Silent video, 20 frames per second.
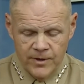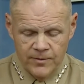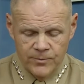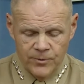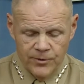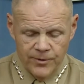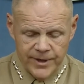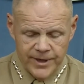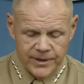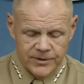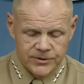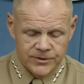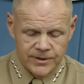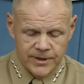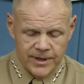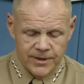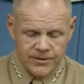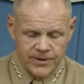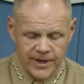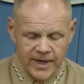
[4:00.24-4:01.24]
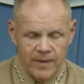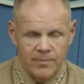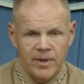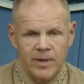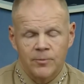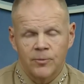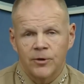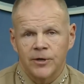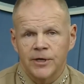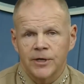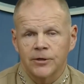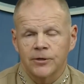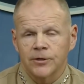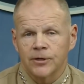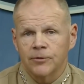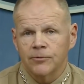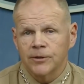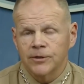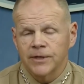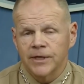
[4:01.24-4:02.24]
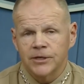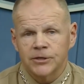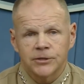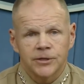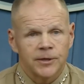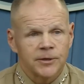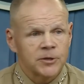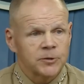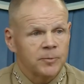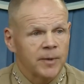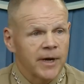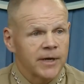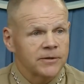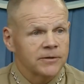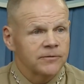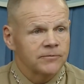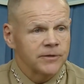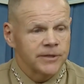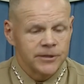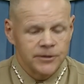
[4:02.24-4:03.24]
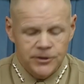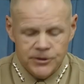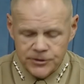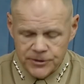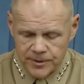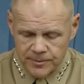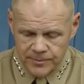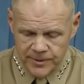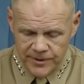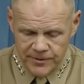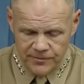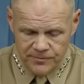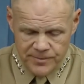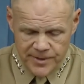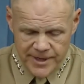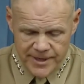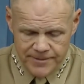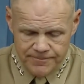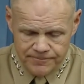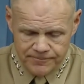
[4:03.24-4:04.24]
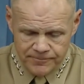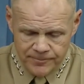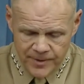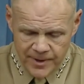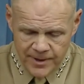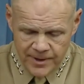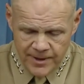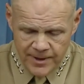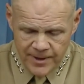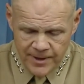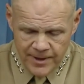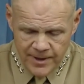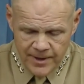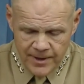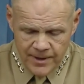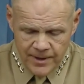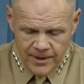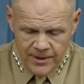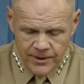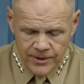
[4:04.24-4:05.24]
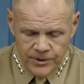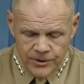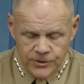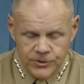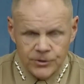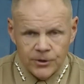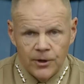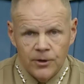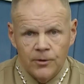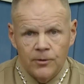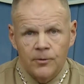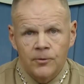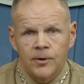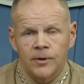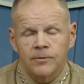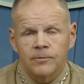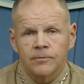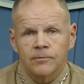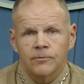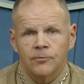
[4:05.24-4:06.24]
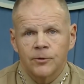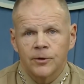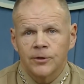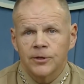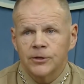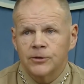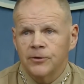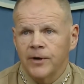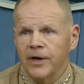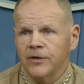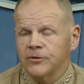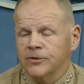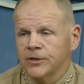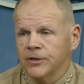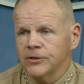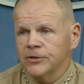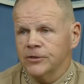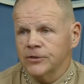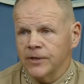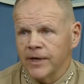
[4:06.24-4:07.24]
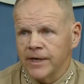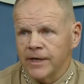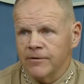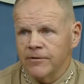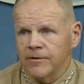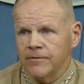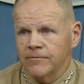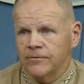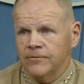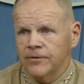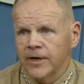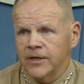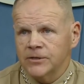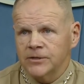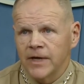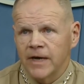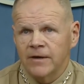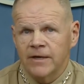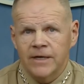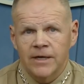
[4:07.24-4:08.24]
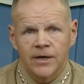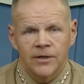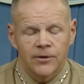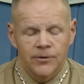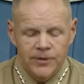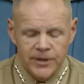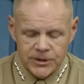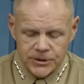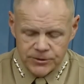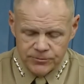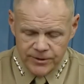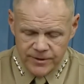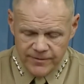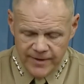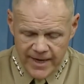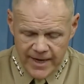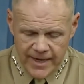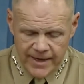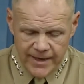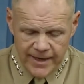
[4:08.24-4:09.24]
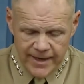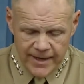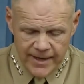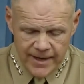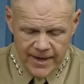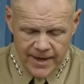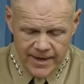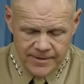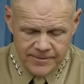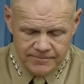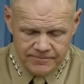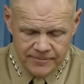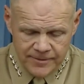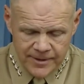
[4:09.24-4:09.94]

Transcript: of Marines, and I think I've been pretty clear what they should expect of leadership and of me. So we'll address this like we've addressed any other issue we've had head on.